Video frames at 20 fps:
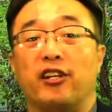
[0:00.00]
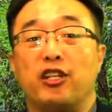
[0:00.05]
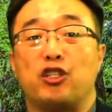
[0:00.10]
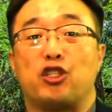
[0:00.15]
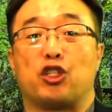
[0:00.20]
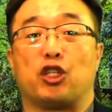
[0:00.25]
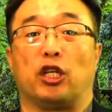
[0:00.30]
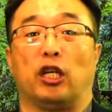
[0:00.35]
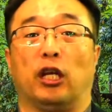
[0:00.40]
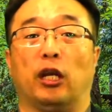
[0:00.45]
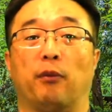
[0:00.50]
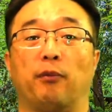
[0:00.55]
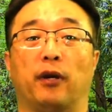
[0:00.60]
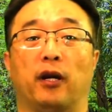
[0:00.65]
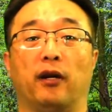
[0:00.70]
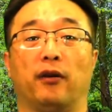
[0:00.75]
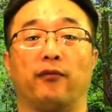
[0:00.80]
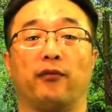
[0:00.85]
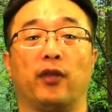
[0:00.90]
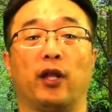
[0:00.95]
receive
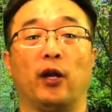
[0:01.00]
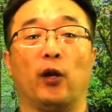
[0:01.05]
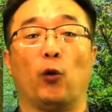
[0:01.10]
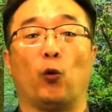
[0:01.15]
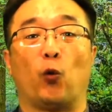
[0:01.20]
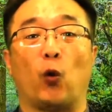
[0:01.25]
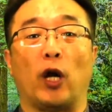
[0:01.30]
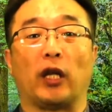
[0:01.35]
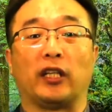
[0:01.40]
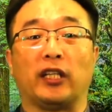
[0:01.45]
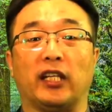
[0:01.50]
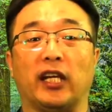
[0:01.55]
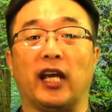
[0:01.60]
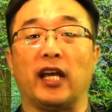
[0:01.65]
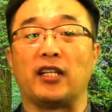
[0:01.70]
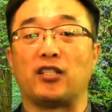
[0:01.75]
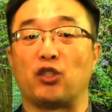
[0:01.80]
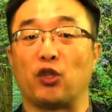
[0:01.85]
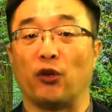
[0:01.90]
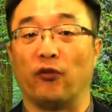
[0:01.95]
what He
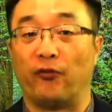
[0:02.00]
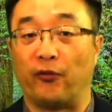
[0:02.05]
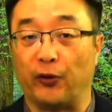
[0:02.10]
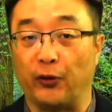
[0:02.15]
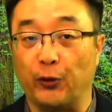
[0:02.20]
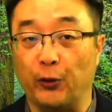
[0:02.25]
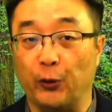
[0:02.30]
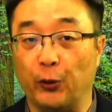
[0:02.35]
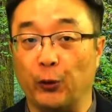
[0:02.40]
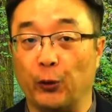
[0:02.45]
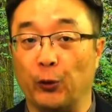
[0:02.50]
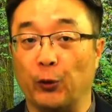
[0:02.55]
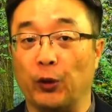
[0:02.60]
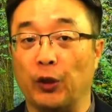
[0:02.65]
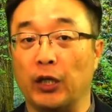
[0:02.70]
has done for you.